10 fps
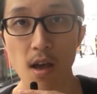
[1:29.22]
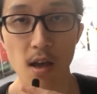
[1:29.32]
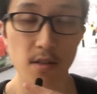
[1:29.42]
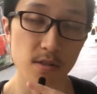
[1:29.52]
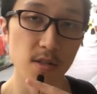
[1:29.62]

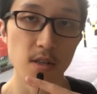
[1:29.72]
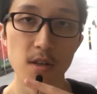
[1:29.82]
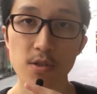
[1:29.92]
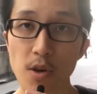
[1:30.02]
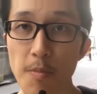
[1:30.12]
And
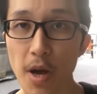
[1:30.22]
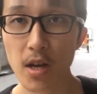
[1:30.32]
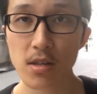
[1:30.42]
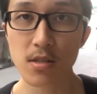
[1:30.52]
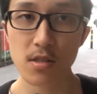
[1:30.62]
Tanjong
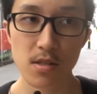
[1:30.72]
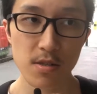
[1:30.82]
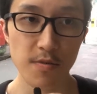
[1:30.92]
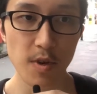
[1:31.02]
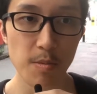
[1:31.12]
Pagar
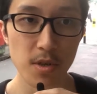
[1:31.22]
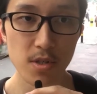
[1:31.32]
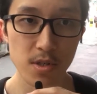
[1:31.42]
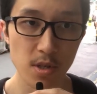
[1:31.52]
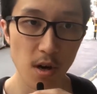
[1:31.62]
is
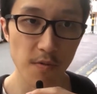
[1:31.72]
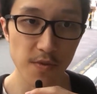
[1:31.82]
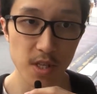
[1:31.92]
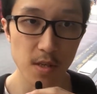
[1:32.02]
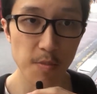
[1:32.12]
famous of
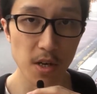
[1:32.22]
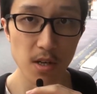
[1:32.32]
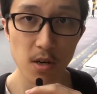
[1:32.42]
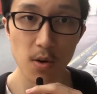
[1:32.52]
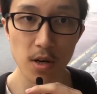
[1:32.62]
the
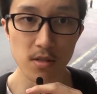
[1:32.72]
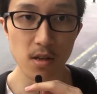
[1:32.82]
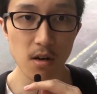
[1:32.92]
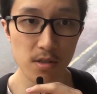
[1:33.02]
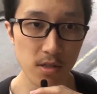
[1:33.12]
Pinnacle and
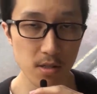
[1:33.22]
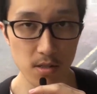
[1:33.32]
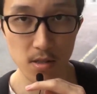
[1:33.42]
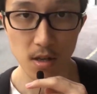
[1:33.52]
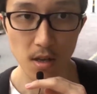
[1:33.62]
Duxton,
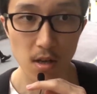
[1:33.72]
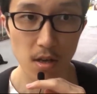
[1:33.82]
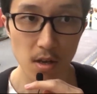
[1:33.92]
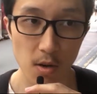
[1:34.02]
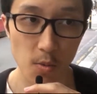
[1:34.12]

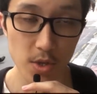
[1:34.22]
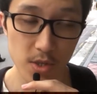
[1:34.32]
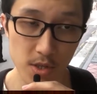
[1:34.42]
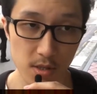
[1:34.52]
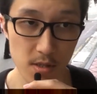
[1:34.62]

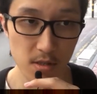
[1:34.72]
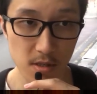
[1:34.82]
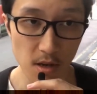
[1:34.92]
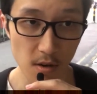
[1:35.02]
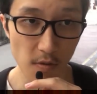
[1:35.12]
which
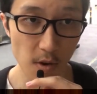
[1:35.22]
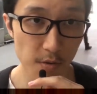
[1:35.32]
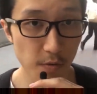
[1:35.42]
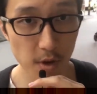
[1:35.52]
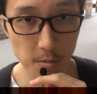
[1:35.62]
is a very
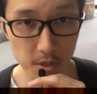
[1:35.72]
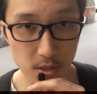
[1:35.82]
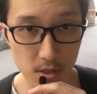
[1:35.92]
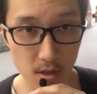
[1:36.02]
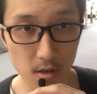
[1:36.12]

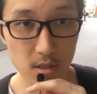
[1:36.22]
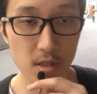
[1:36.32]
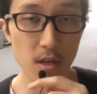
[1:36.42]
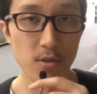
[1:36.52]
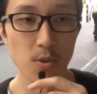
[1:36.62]
famous
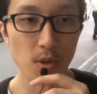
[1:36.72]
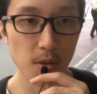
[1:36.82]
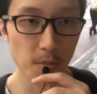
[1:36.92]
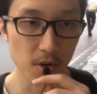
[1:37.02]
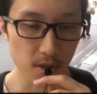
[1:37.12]
architectural
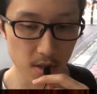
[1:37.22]
landmark.